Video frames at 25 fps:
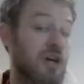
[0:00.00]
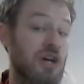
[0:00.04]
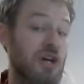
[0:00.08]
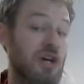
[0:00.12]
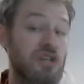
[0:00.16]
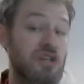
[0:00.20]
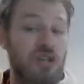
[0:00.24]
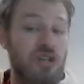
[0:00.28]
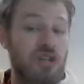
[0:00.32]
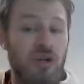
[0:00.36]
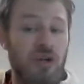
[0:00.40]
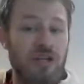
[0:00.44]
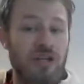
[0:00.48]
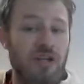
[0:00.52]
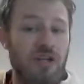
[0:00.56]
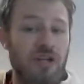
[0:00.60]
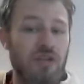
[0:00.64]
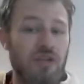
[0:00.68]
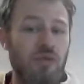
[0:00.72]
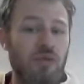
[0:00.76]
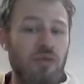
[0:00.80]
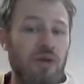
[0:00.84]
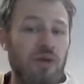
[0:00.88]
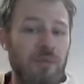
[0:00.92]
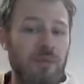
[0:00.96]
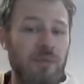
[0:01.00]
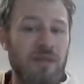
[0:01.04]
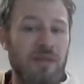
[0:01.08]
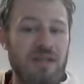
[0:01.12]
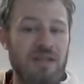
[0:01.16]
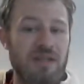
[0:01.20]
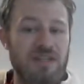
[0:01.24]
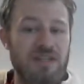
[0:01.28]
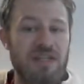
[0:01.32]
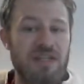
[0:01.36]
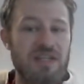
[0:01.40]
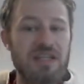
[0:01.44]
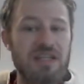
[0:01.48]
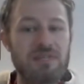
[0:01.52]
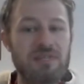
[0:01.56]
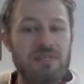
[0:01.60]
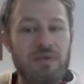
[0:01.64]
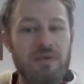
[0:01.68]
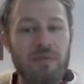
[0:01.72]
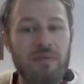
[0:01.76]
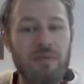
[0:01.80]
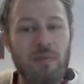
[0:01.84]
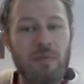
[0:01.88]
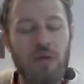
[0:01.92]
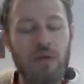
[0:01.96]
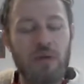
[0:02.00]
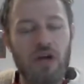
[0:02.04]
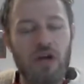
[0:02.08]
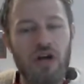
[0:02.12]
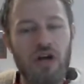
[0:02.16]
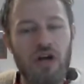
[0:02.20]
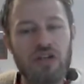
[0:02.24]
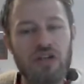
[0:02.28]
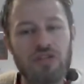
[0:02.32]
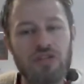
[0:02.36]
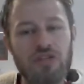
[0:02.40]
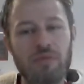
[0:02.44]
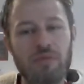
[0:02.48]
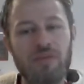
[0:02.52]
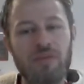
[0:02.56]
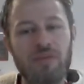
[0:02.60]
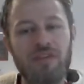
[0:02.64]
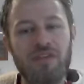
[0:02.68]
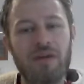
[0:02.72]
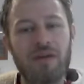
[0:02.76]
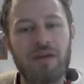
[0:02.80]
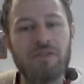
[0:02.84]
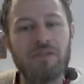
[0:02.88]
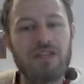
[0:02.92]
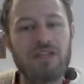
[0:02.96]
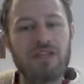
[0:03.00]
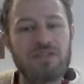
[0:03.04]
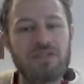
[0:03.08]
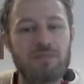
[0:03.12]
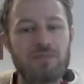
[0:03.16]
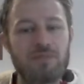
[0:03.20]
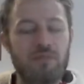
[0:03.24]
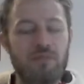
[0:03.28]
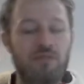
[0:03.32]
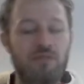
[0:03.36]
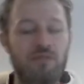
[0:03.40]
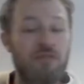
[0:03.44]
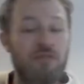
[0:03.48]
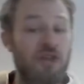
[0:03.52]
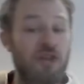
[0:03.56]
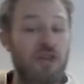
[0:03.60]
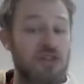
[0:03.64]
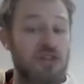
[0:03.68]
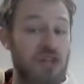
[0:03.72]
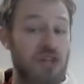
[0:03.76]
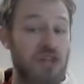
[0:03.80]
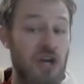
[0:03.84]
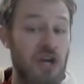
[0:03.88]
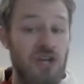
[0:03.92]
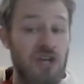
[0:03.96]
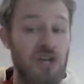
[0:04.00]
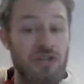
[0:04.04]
So I do want to see these people, but my family is first.